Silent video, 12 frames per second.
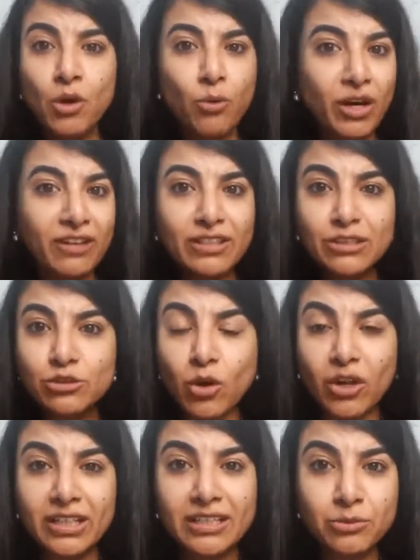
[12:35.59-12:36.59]
whatever
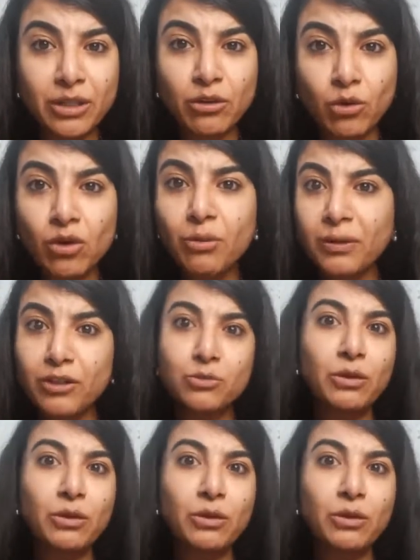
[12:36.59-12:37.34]
stories we cook, because